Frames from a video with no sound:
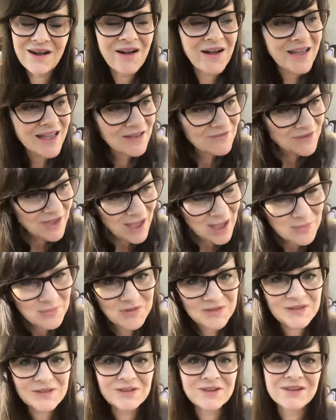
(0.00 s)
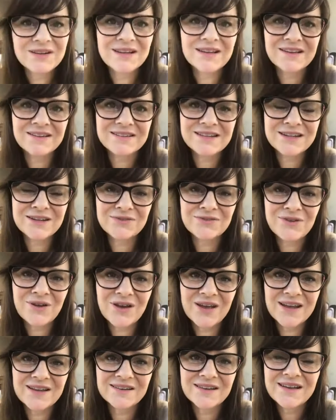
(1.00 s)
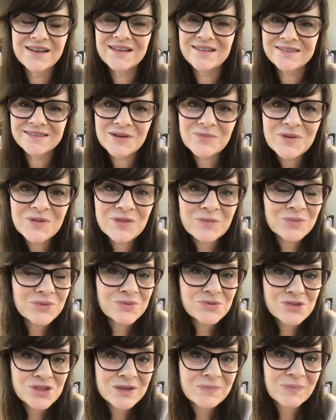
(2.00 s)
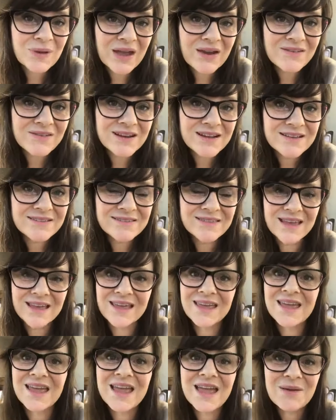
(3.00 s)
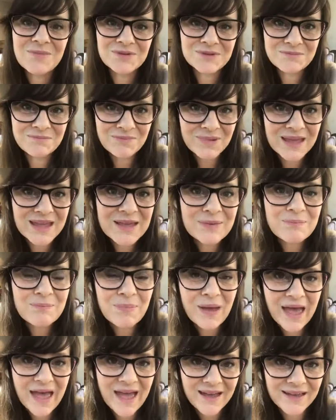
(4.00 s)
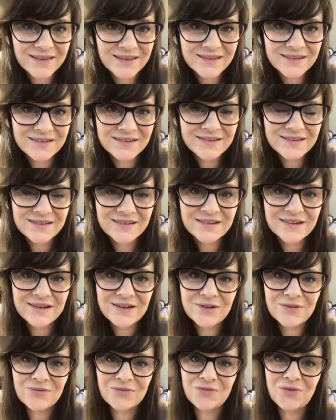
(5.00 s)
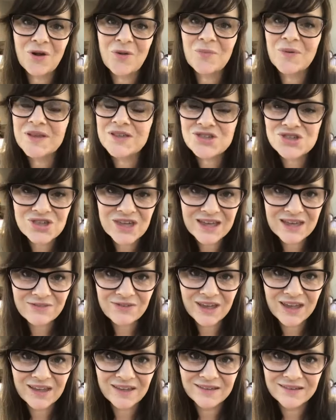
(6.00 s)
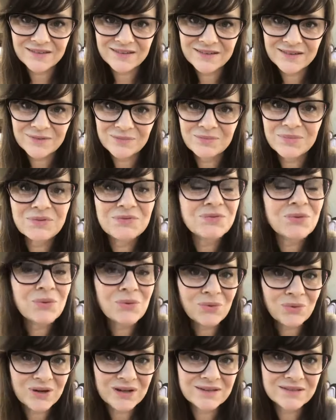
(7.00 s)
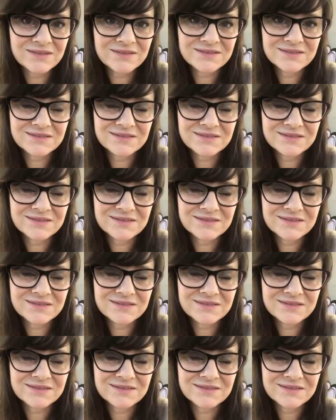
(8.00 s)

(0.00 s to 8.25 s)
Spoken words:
I have absolutely identified some of the bullshit barriers that kept me back from achieving before.